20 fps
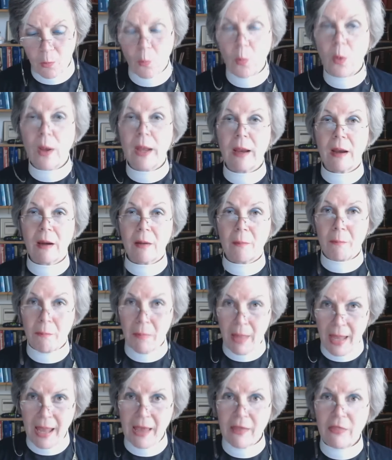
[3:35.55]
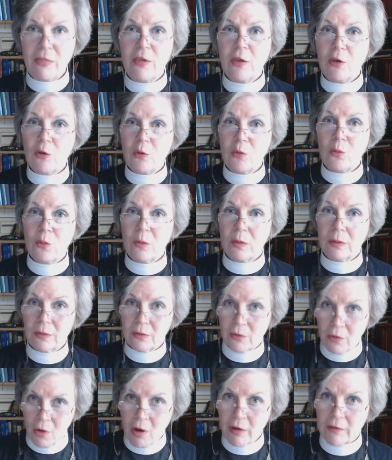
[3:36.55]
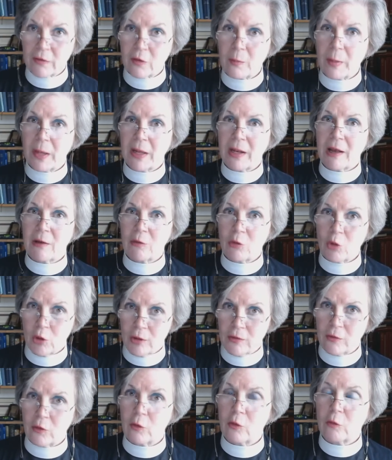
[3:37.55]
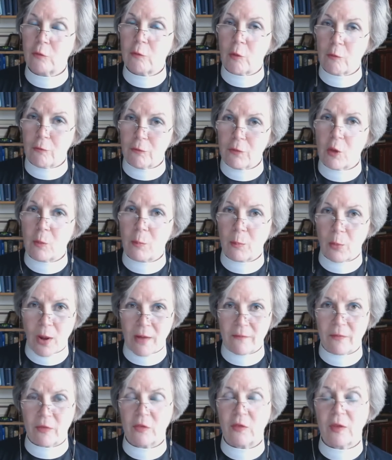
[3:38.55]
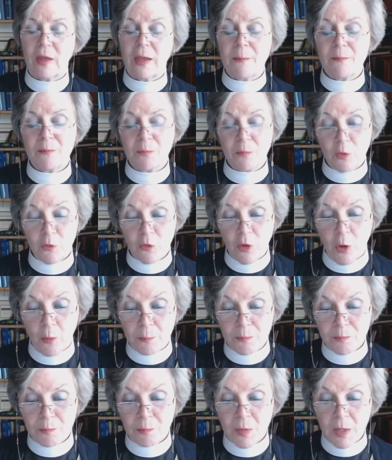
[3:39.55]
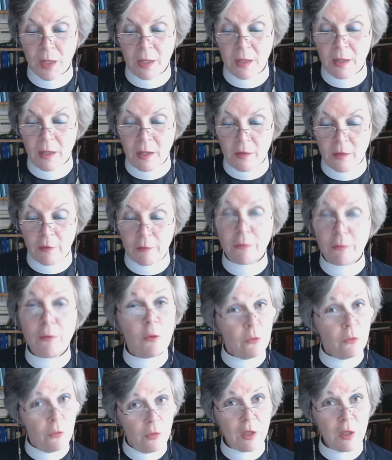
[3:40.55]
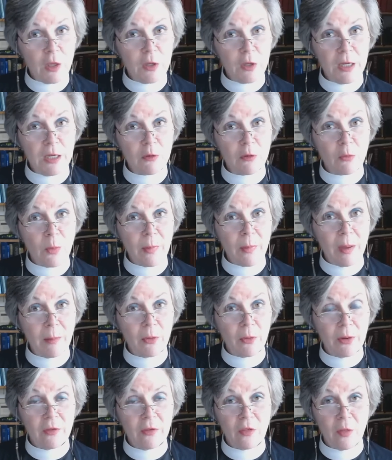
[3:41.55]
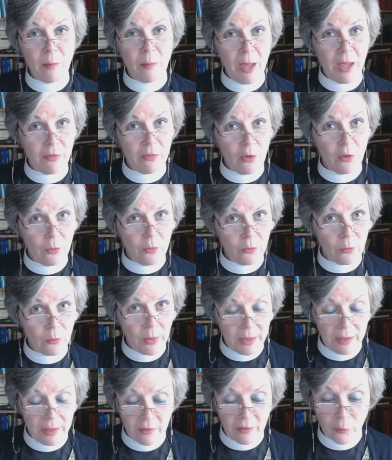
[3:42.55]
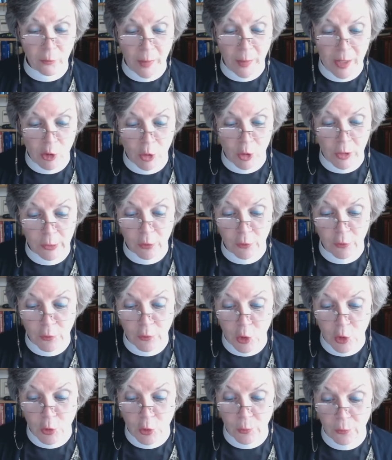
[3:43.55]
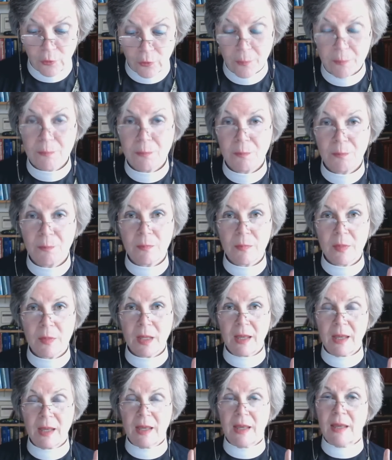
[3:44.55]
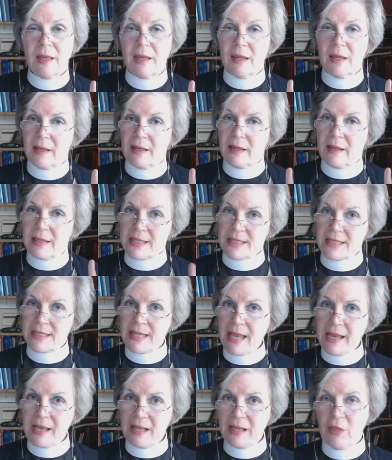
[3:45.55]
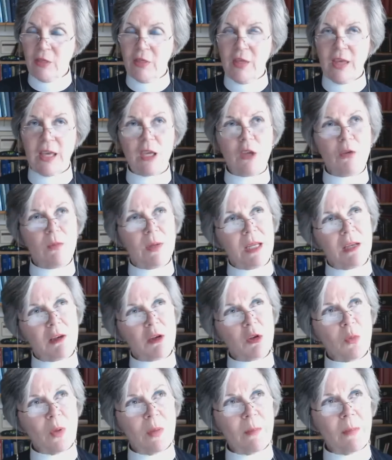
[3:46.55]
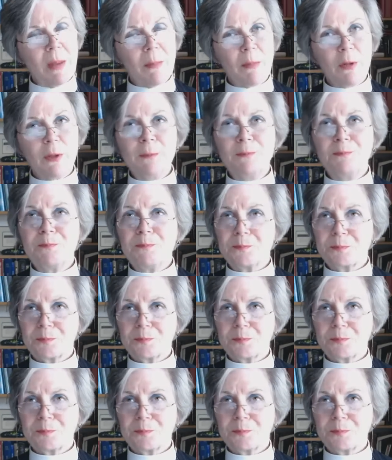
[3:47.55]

where Matthew talks about how Jesus fulfilled prophecy. So the first thing you need to remember is that Matthew was written especially to the Jews. The second thing you need to remember